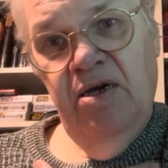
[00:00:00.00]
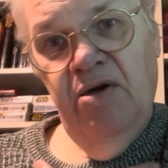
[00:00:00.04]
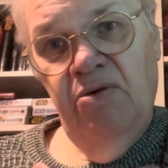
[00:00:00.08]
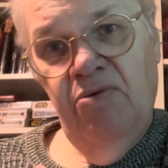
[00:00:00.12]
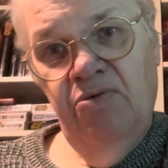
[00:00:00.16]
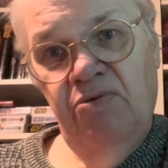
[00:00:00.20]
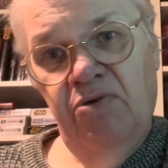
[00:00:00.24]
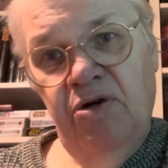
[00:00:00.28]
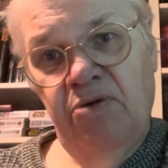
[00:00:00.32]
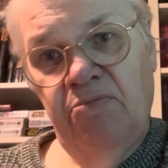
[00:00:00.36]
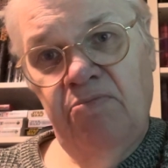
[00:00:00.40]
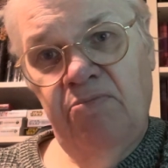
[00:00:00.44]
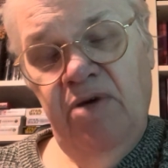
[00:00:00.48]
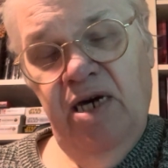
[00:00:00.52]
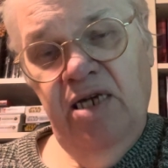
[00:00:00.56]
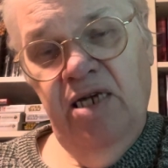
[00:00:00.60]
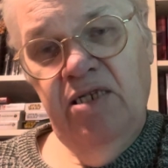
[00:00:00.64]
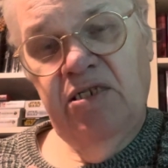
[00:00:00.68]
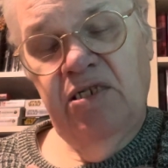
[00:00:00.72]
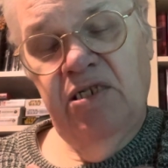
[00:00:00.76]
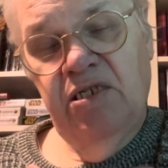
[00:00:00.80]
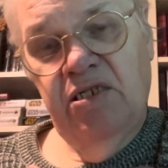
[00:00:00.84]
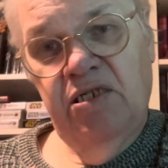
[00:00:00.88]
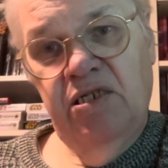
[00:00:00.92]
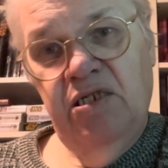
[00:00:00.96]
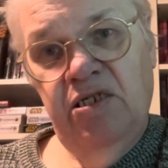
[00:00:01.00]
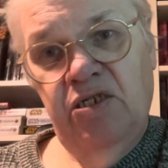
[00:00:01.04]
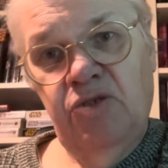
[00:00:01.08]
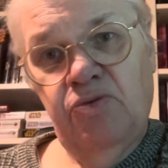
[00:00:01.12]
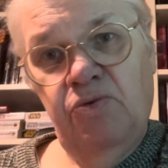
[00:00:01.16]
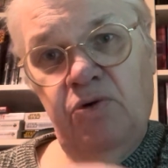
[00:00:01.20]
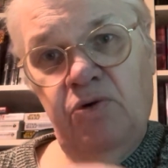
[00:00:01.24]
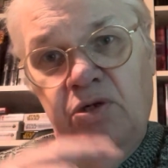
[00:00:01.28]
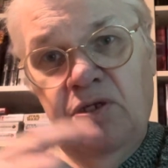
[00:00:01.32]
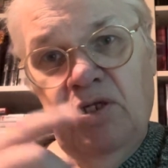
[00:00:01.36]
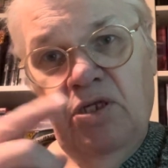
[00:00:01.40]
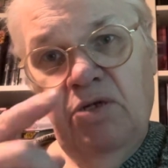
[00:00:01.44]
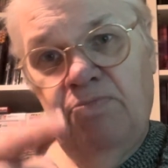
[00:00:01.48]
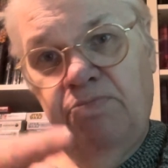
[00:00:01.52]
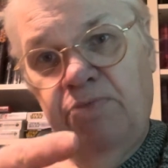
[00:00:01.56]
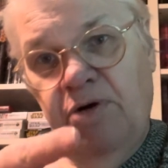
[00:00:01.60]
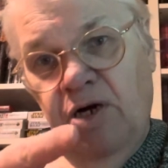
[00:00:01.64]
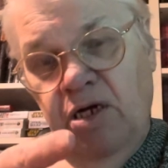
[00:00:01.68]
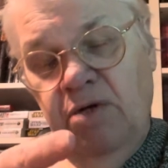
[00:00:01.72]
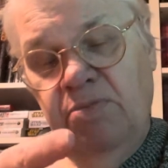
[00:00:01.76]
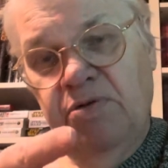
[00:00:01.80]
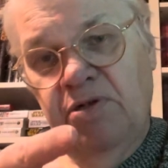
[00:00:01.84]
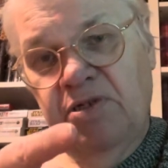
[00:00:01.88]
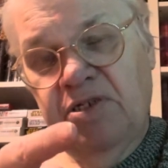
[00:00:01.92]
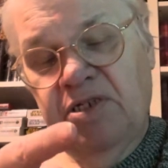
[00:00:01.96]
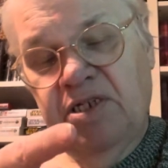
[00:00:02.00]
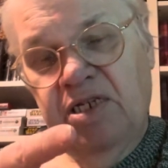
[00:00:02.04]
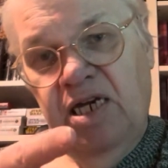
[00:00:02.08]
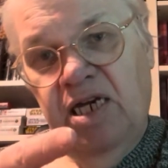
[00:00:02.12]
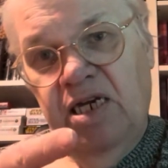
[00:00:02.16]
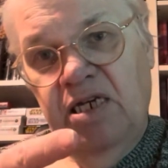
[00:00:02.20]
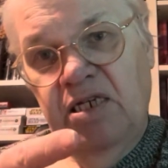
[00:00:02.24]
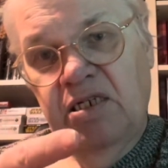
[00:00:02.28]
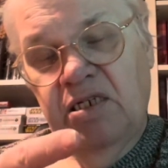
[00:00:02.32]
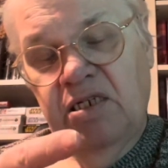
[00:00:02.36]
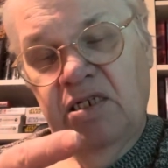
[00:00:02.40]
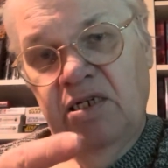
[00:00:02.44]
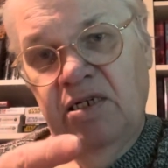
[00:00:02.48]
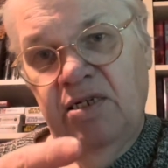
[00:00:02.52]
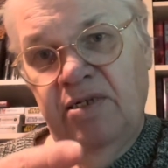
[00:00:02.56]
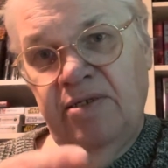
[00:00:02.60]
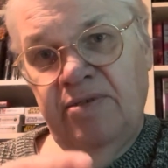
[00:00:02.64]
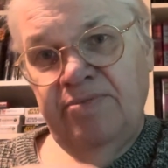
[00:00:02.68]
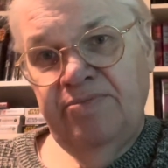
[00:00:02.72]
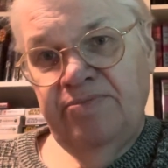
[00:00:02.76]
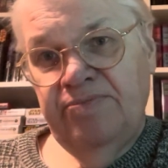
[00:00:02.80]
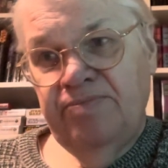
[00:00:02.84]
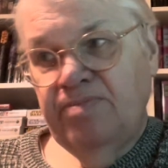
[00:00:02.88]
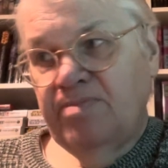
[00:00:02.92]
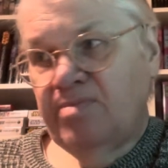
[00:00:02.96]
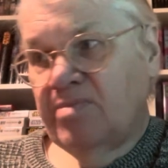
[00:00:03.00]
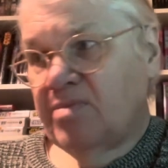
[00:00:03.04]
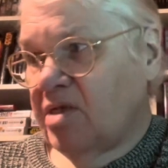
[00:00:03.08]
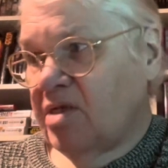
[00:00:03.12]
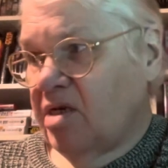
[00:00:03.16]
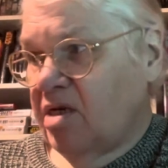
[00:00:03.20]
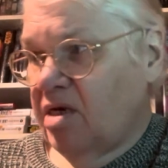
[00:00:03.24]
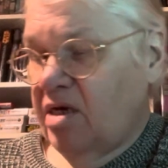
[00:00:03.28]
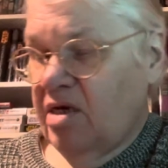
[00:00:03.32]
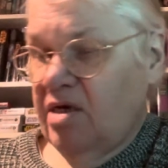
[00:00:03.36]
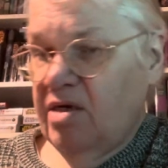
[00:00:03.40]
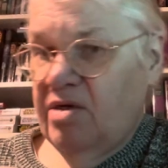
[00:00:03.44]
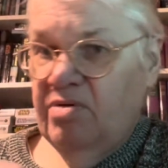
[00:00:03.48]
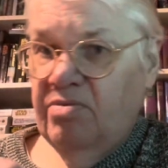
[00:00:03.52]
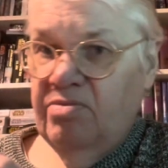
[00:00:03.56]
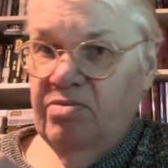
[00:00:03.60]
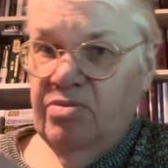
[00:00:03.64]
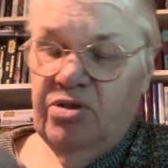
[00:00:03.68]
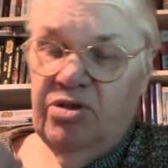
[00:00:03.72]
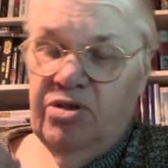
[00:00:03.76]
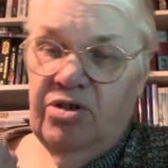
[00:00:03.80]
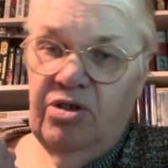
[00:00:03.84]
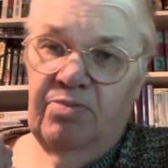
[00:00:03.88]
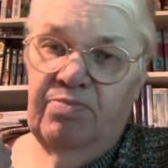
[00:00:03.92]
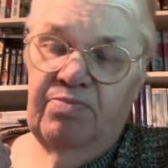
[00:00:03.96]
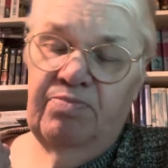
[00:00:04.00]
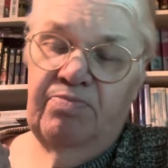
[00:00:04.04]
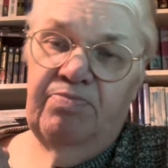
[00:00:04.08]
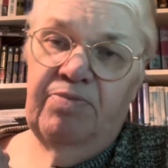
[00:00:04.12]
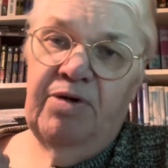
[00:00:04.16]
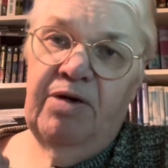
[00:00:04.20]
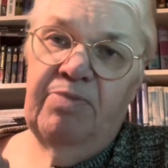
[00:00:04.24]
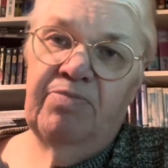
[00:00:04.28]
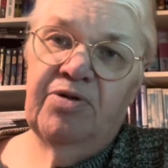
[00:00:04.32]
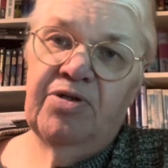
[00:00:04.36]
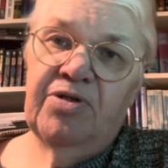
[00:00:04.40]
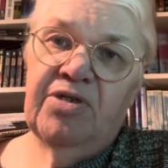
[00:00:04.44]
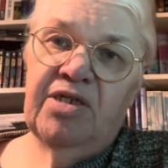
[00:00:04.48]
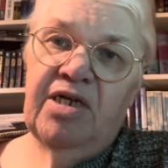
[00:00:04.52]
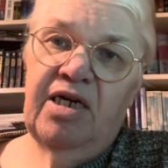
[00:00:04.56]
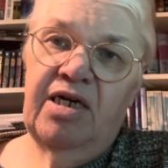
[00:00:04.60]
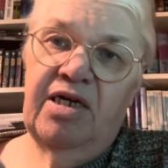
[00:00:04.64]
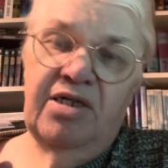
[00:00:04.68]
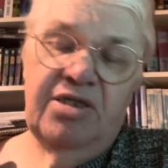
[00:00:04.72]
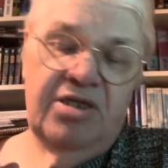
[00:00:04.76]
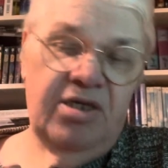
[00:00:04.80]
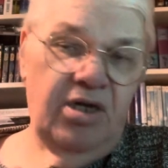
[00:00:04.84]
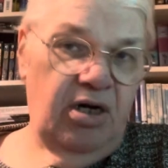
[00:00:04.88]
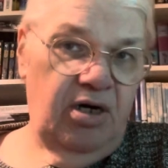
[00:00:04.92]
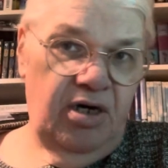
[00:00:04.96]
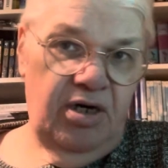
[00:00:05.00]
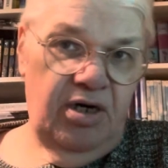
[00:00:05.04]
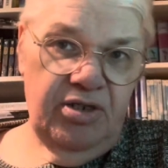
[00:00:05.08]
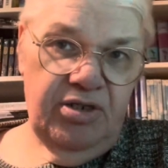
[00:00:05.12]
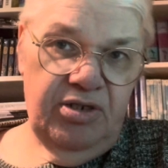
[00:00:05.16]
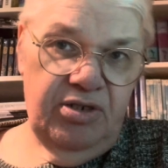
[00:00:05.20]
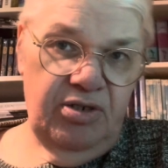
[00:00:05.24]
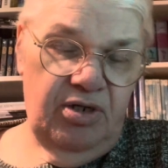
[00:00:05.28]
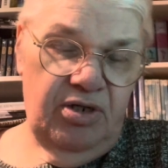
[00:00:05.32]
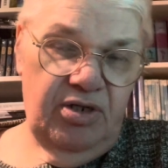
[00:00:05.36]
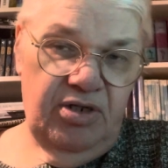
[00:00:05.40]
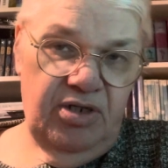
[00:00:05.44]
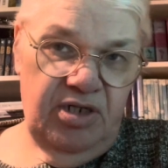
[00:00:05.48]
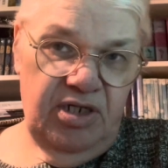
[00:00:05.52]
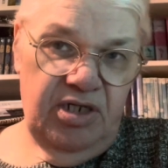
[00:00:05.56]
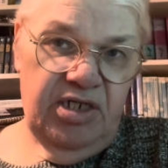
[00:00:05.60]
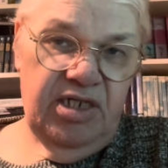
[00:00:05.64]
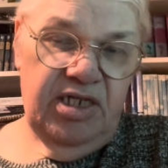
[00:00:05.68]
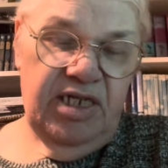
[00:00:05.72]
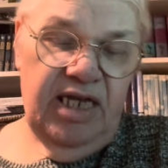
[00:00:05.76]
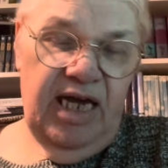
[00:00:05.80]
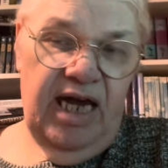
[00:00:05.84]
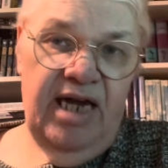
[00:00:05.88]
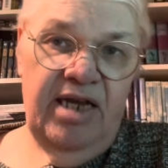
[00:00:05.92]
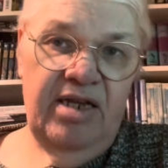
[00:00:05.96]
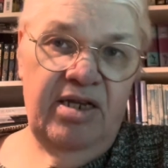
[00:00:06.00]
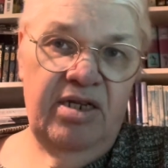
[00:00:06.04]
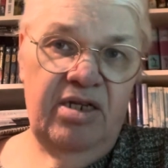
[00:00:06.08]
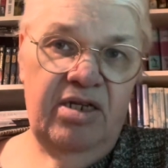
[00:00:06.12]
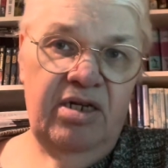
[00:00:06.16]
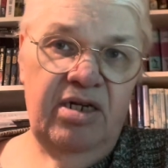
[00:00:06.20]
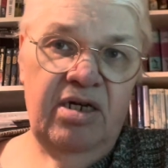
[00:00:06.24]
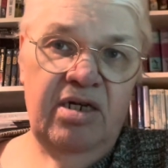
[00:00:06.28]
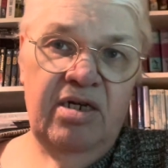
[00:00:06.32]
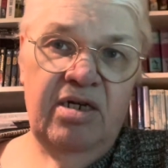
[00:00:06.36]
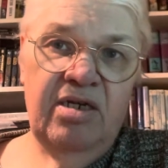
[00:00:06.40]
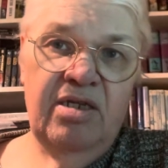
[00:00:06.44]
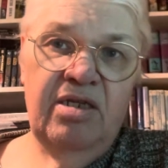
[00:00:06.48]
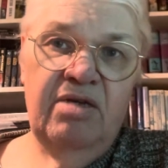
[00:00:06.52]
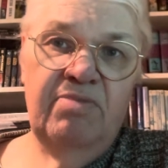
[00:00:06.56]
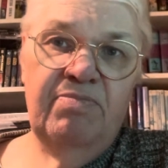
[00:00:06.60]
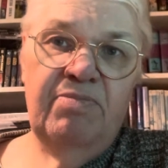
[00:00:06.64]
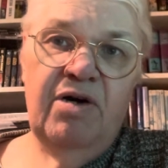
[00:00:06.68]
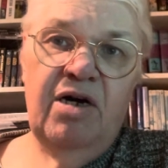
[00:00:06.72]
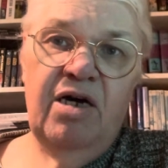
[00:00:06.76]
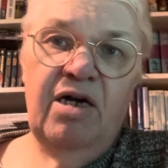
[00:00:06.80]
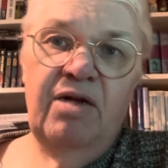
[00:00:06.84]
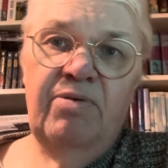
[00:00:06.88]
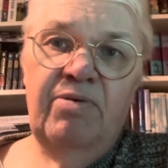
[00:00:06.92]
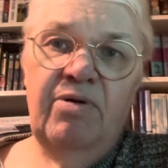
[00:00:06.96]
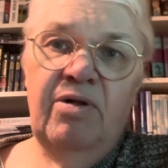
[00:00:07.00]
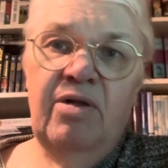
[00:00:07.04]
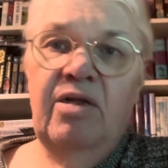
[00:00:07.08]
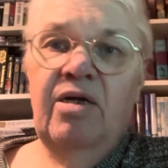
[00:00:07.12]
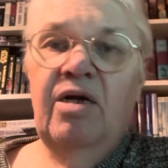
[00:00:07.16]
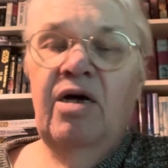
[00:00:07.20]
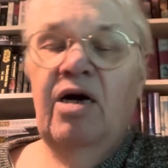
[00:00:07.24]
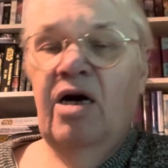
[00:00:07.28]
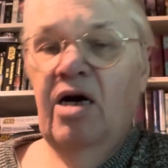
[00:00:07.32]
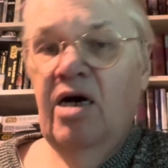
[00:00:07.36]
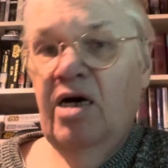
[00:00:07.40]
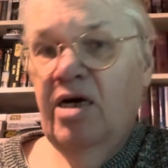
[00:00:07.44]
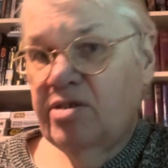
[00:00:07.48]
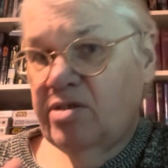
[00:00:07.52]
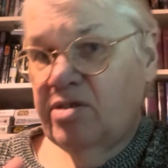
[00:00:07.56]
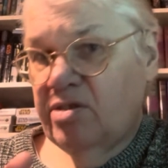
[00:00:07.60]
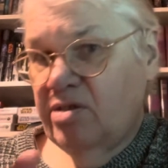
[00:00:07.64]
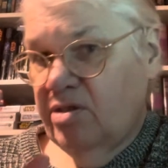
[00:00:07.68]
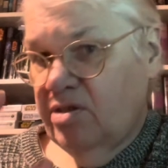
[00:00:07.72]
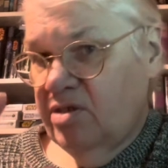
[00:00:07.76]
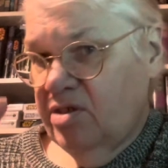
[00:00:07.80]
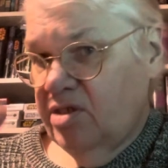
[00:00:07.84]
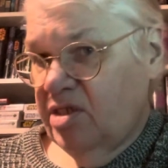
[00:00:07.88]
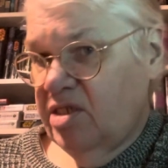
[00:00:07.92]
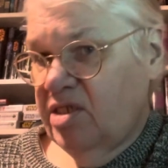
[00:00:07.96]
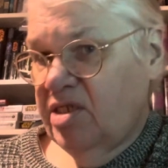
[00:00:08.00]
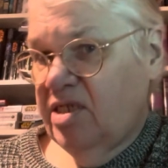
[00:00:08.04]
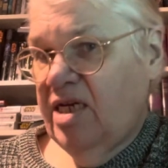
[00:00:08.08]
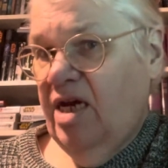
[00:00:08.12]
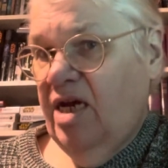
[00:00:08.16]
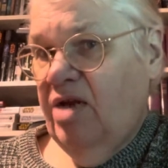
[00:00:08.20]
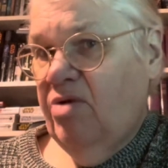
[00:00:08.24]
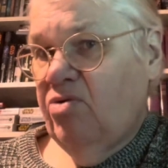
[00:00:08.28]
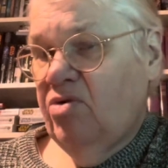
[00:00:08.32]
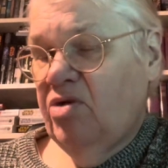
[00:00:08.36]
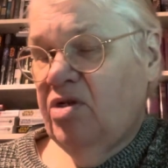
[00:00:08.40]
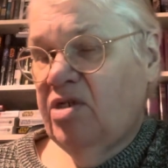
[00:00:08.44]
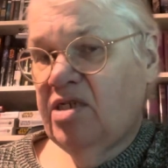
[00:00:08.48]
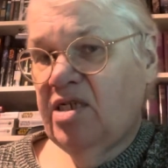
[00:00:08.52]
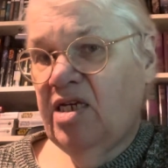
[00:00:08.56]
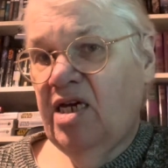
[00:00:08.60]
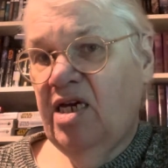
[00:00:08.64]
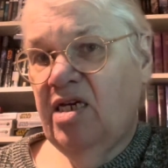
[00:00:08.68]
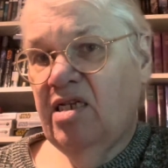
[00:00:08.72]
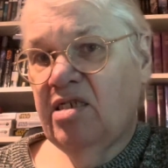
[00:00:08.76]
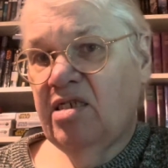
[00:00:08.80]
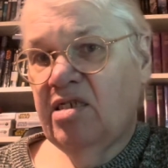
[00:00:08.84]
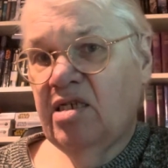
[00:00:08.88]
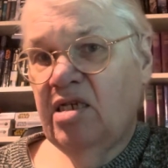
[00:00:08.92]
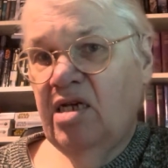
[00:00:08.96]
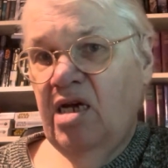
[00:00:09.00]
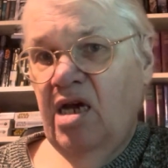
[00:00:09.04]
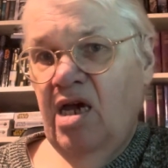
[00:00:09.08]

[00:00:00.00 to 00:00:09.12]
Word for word: What matters is what the Bible says. Uh, some people say it's hard to understand the Bible, hard to understand what it says.